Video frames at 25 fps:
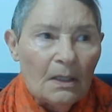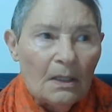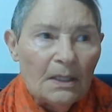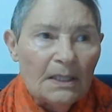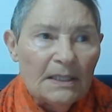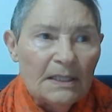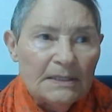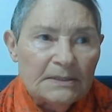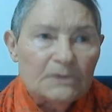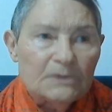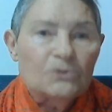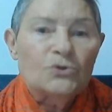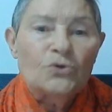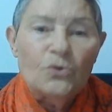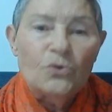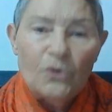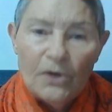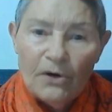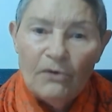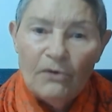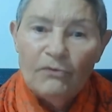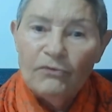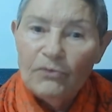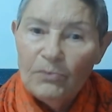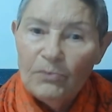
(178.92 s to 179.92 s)
it took
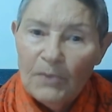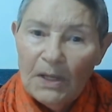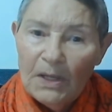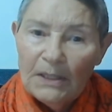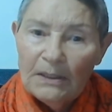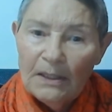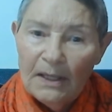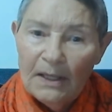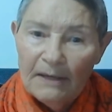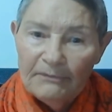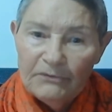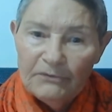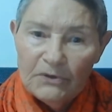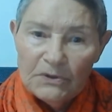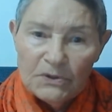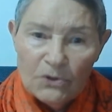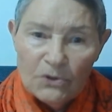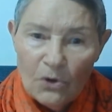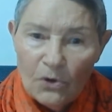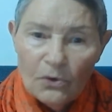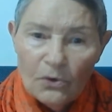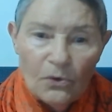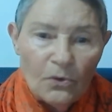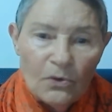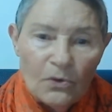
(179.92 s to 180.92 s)
over my life. This
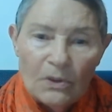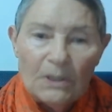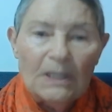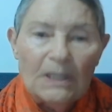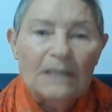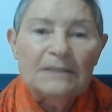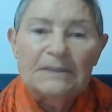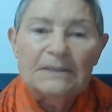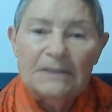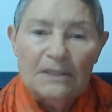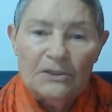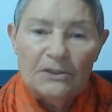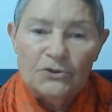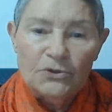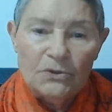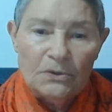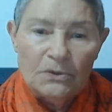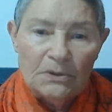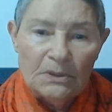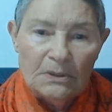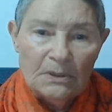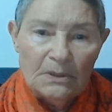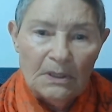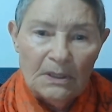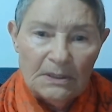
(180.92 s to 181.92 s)
whole
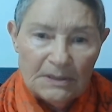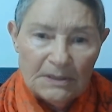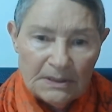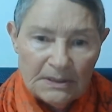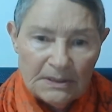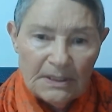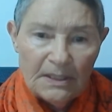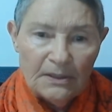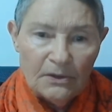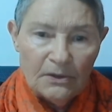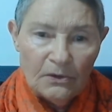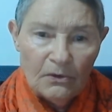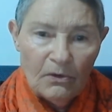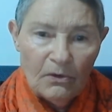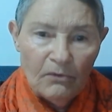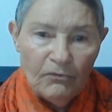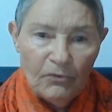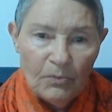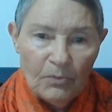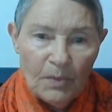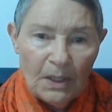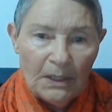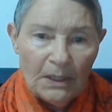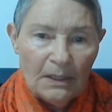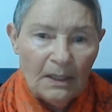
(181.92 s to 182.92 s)
organization has taken over
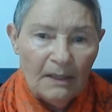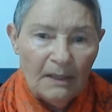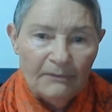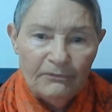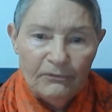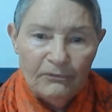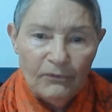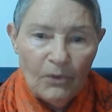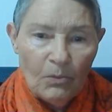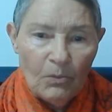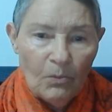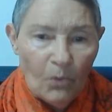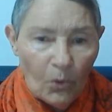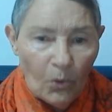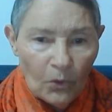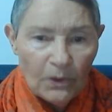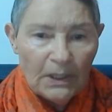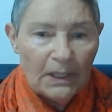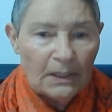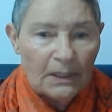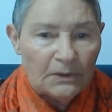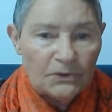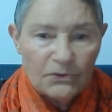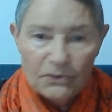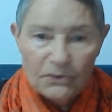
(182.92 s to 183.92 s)
my life from
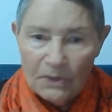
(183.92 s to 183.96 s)
morning to